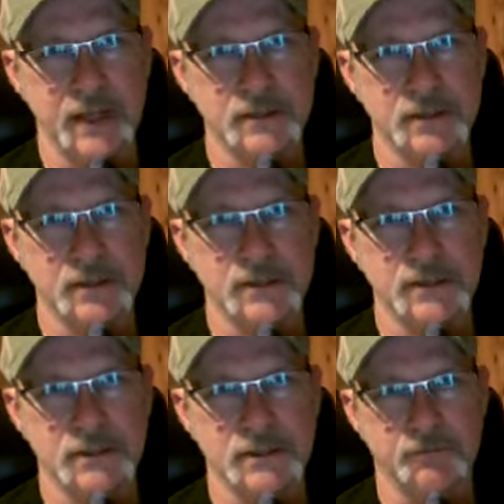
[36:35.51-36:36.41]
He's like
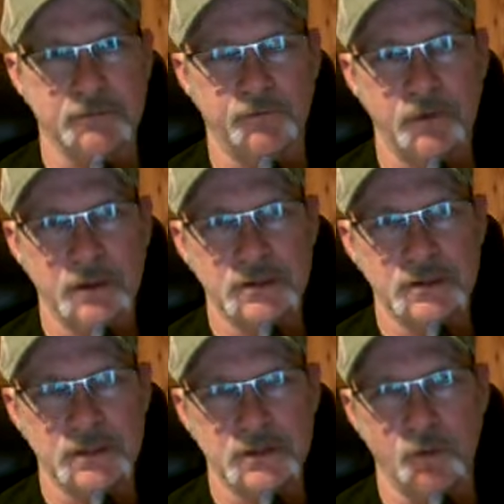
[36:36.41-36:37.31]

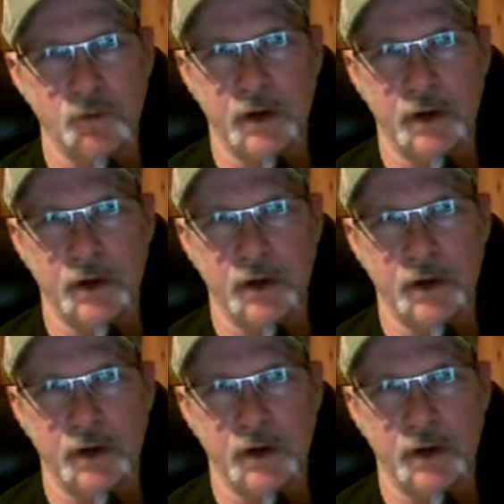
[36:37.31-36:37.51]
6'1".